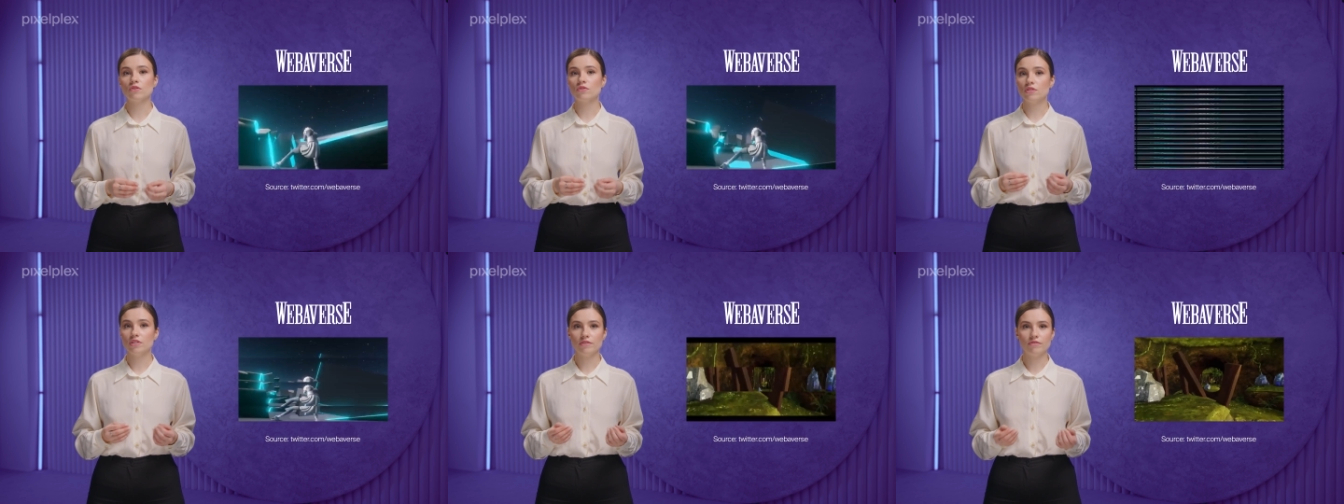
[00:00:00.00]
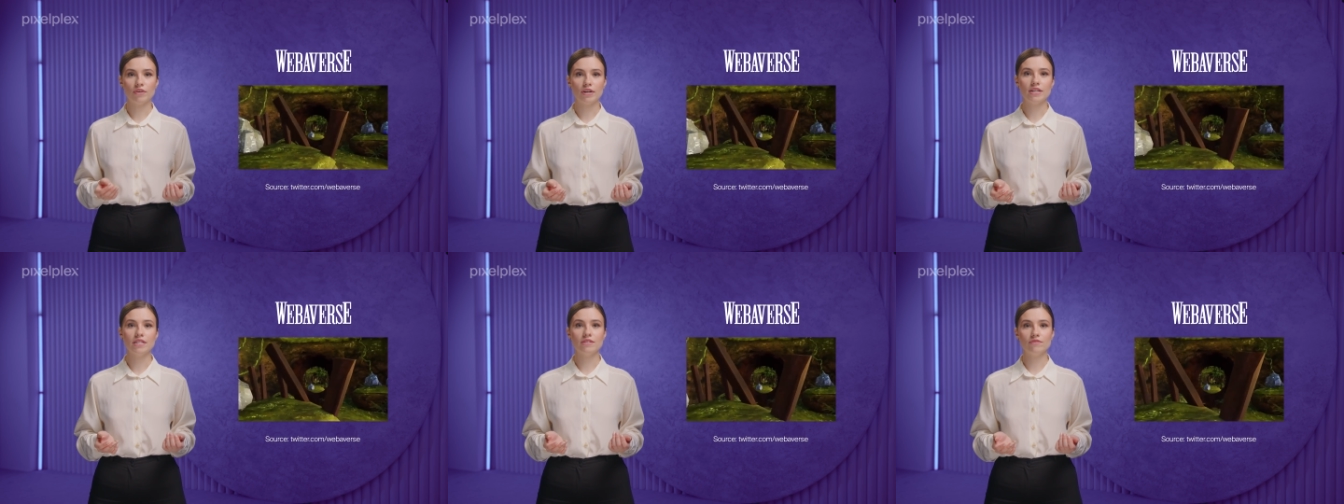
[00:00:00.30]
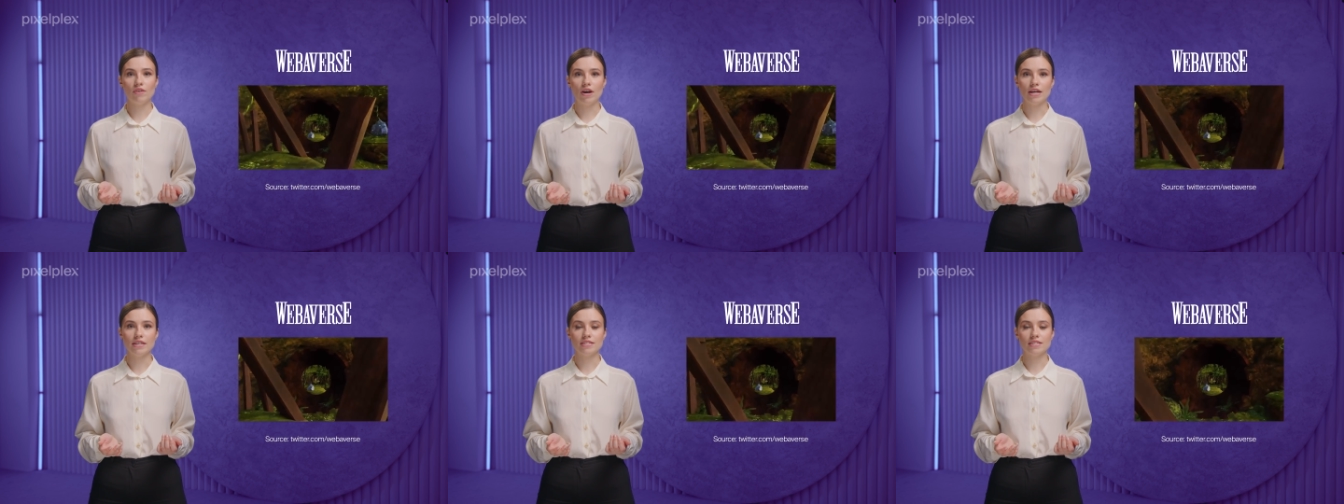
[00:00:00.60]
on different
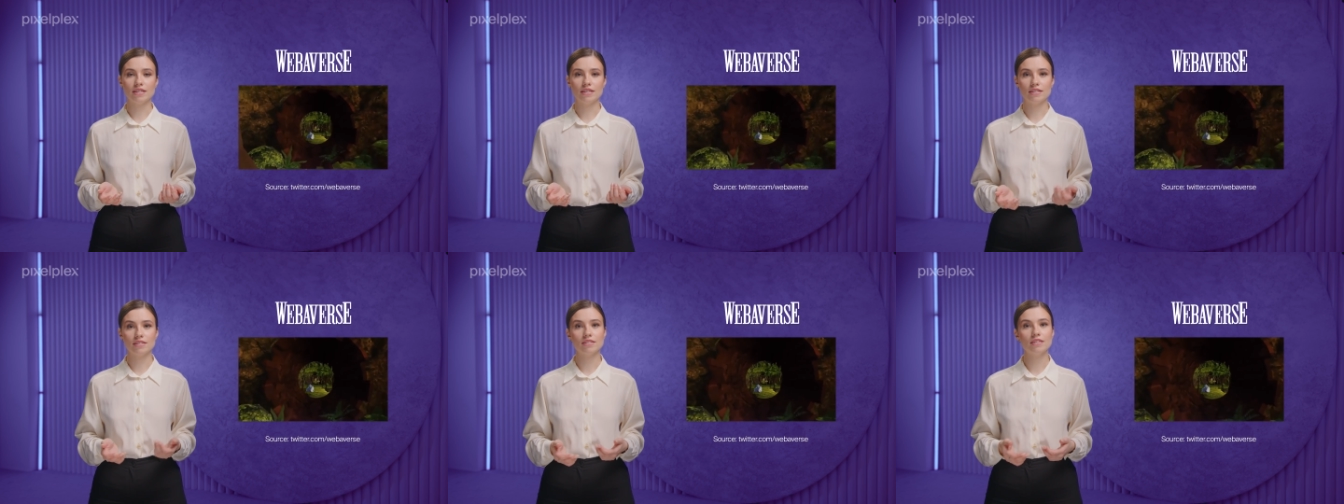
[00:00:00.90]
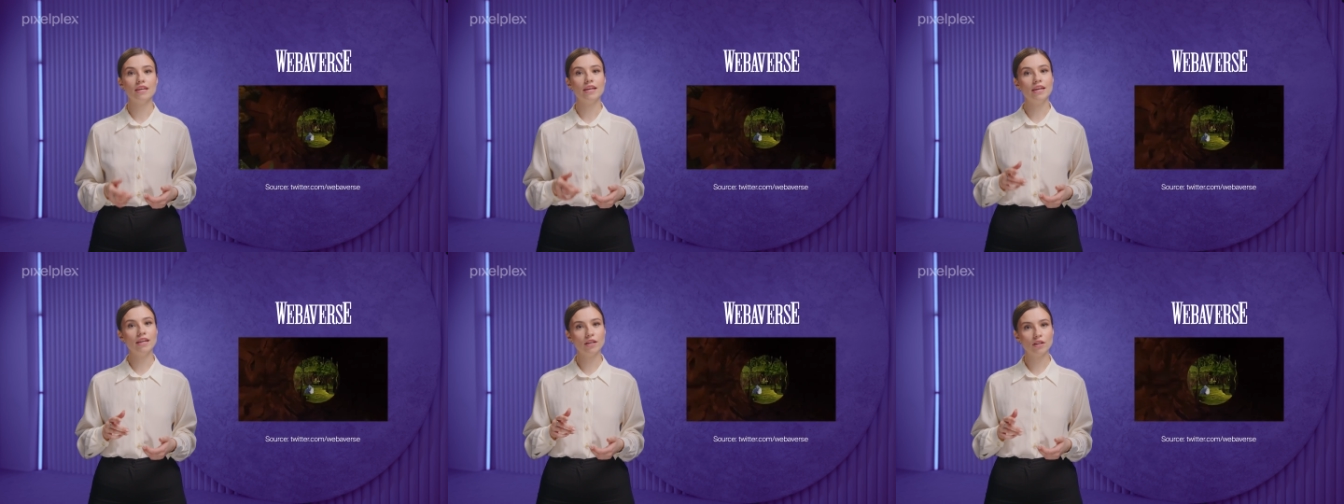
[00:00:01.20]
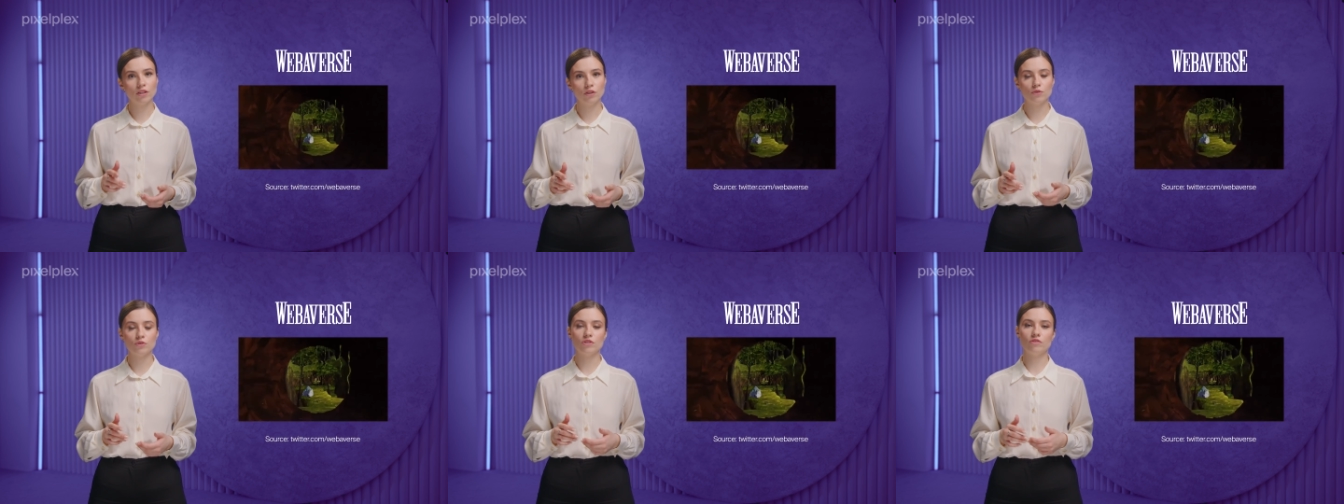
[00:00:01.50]
devices,
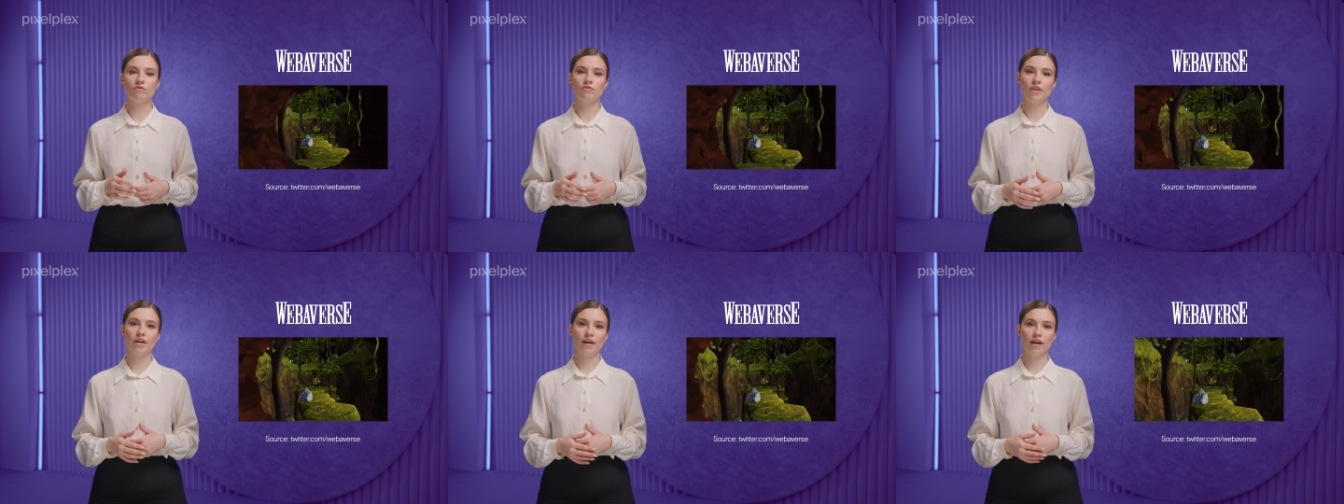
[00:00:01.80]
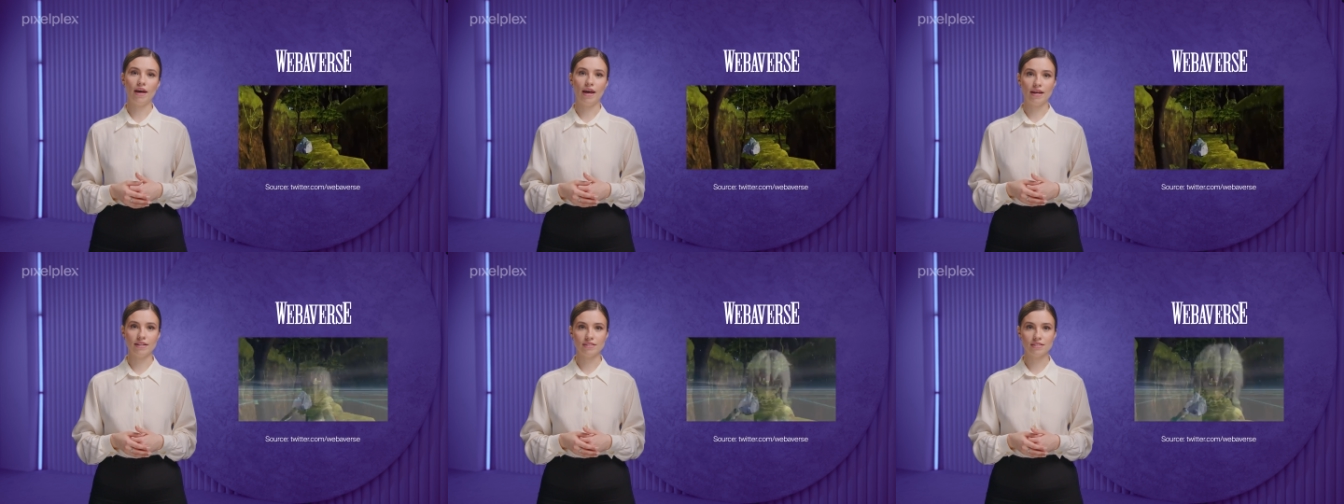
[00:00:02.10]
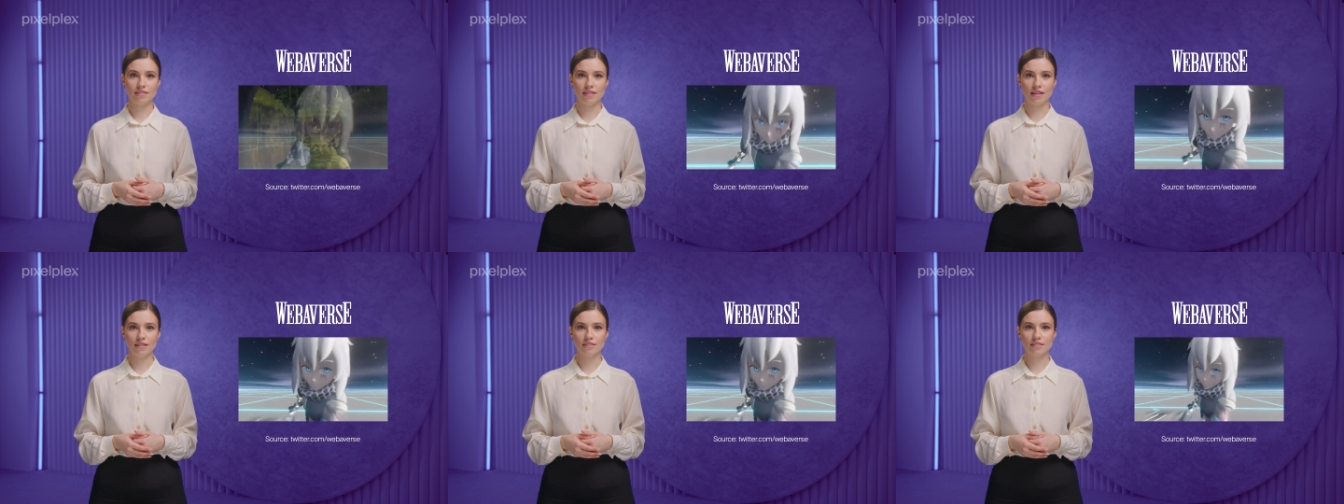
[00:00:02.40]
including VR
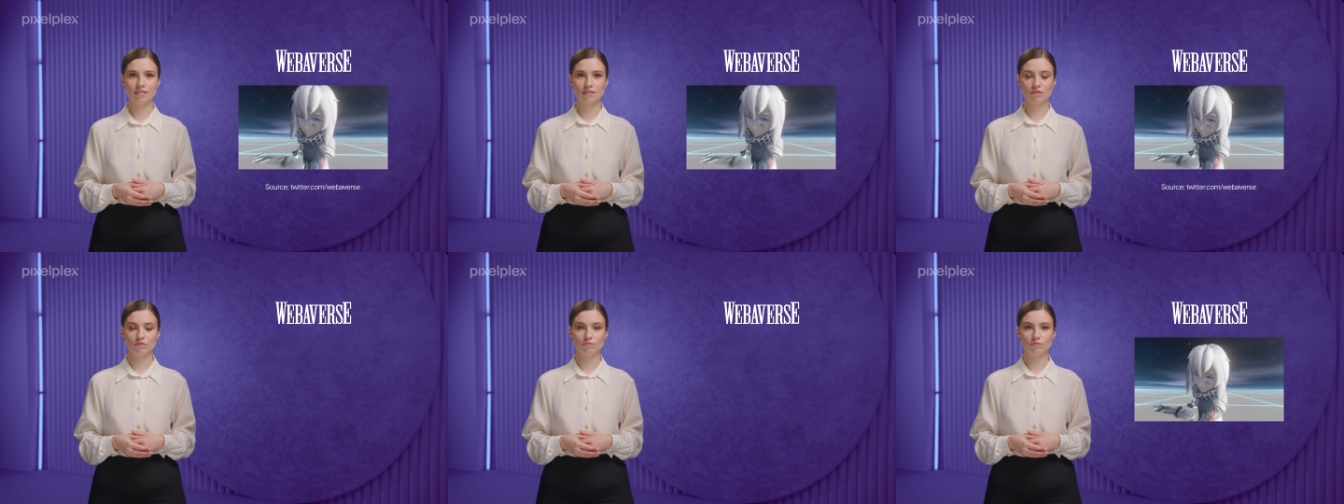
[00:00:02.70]
headsets.